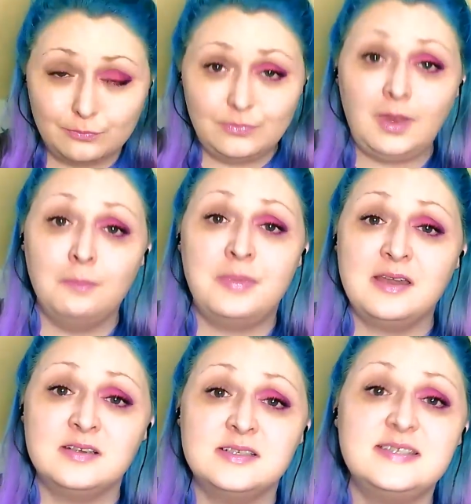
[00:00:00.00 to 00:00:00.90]

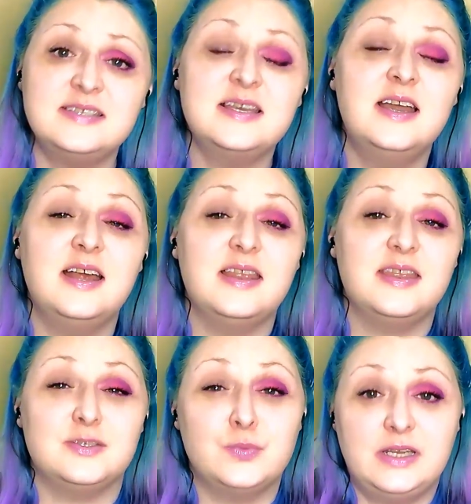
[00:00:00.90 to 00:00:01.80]
because that's
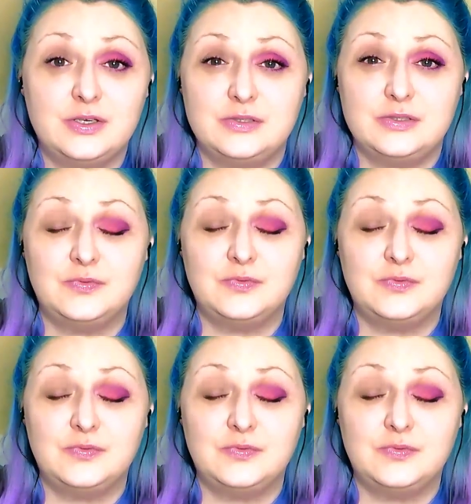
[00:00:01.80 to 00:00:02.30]
really good for